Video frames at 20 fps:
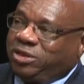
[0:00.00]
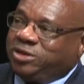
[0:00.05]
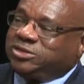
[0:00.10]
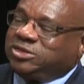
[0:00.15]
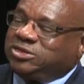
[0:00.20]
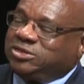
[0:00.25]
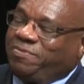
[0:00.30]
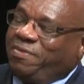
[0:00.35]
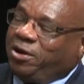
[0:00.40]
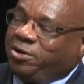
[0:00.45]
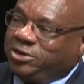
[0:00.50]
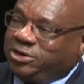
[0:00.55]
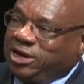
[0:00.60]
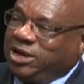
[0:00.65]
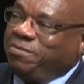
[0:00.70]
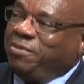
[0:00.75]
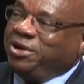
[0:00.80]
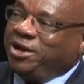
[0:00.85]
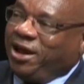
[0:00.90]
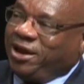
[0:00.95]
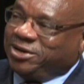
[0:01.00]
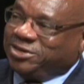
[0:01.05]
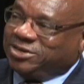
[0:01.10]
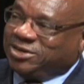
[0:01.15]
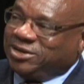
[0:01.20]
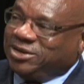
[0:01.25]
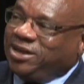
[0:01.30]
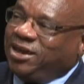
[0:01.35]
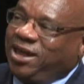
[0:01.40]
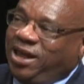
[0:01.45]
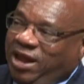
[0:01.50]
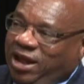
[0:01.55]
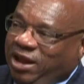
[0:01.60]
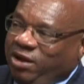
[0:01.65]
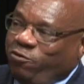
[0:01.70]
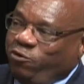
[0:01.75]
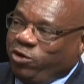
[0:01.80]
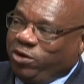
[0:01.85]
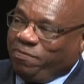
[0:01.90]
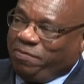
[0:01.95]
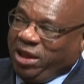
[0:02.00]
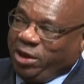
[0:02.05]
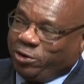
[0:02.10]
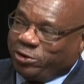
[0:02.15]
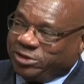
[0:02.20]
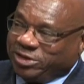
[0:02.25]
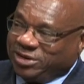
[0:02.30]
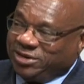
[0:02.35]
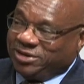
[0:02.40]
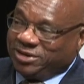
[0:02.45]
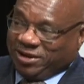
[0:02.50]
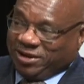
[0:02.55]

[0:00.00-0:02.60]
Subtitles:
This is about demonizing Adrian Peterson.